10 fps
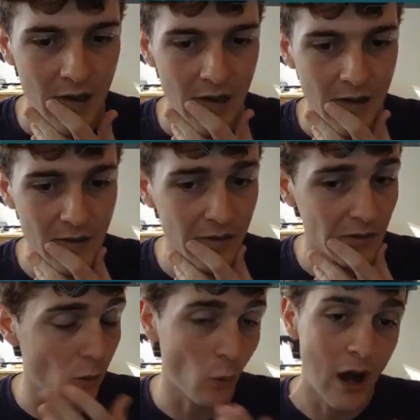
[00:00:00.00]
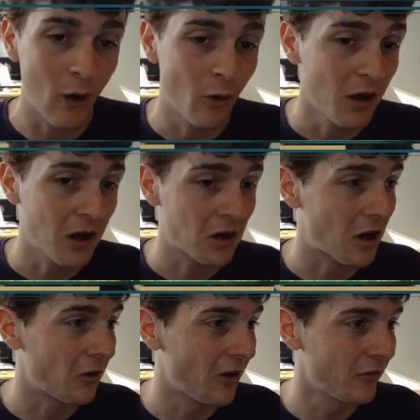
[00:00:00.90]
and this, wow,
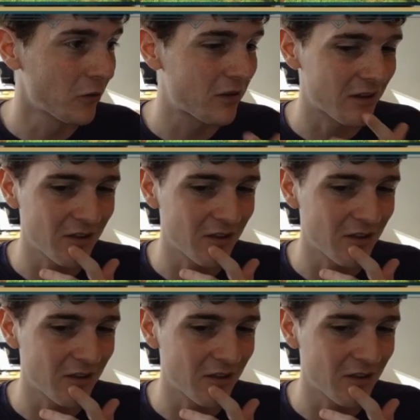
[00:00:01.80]
a level 6